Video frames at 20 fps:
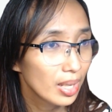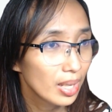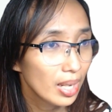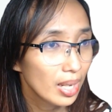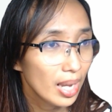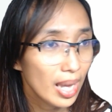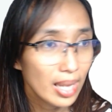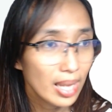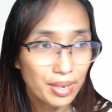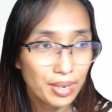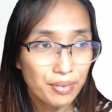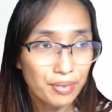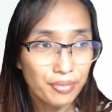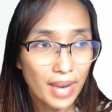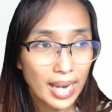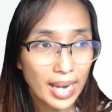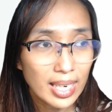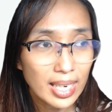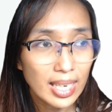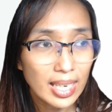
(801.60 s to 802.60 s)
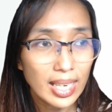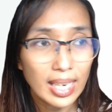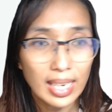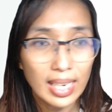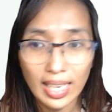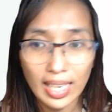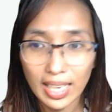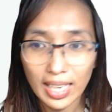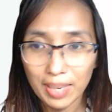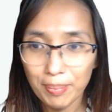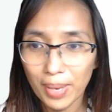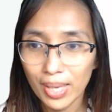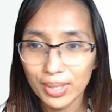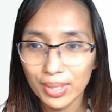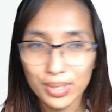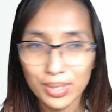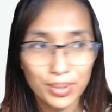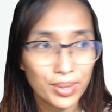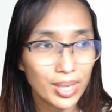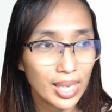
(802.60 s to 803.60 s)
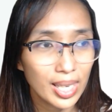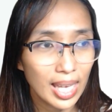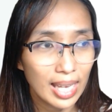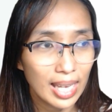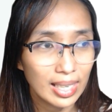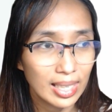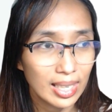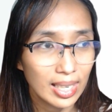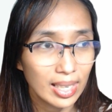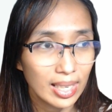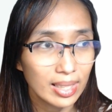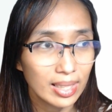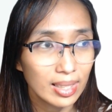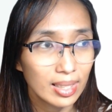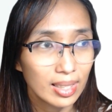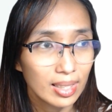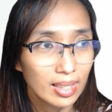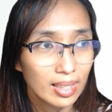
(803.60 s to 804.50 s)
And then finally, an email to the candidate.